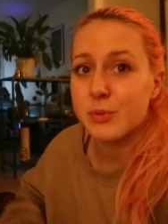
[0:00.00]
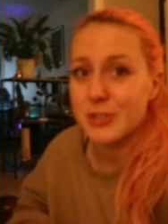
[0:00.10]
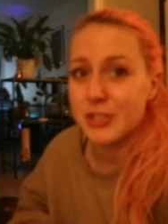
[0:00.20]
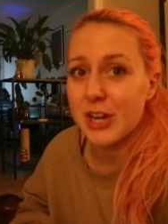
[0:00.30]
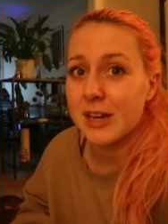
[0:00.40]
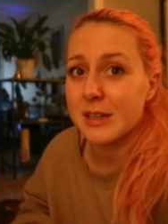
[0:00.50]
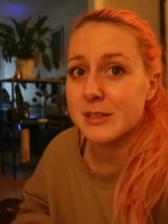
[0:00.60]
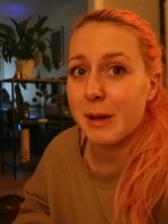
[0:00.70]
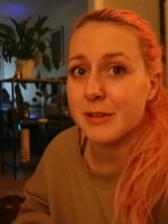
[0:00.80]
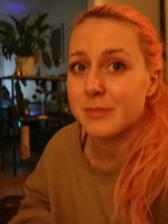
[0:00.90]
once Jack
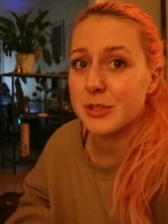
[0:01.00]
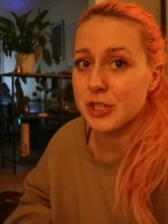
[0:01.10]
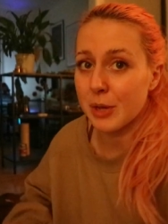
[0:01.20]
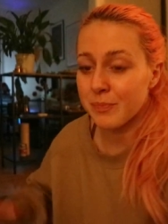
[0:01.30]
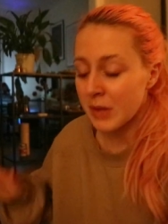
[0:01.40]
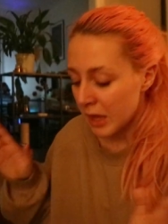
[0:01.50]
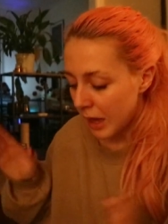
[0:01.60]
gets back from the gym.